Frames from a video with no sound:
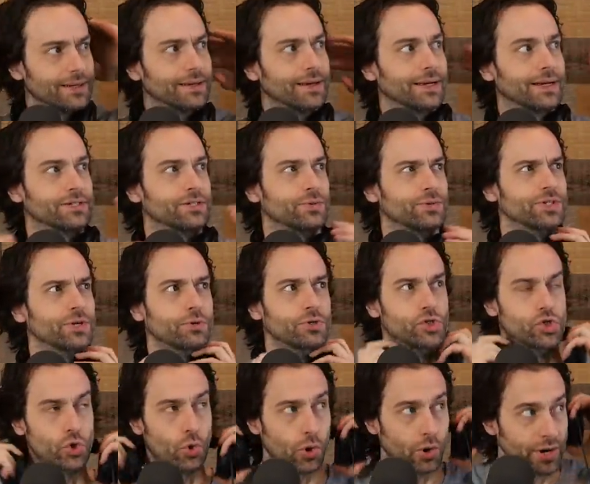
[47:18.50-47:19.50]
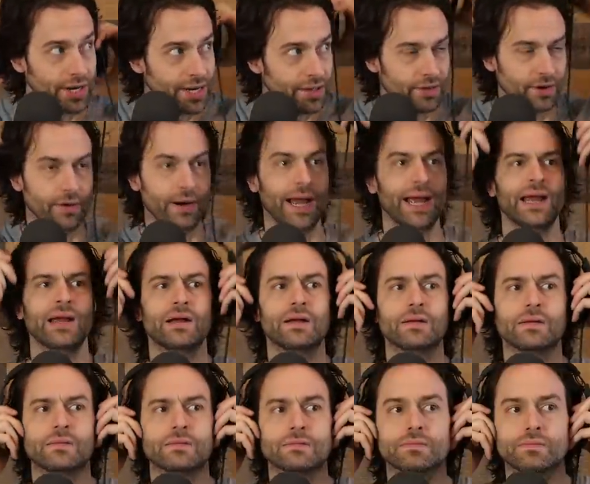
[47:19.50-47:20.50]
because there was no Jordan either, right?
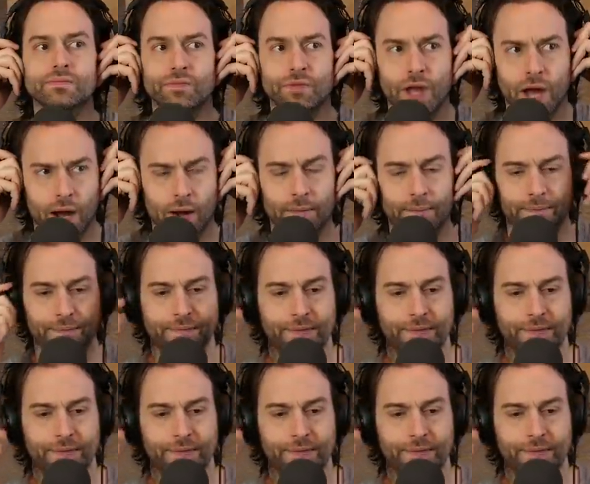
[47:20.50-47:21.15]
No,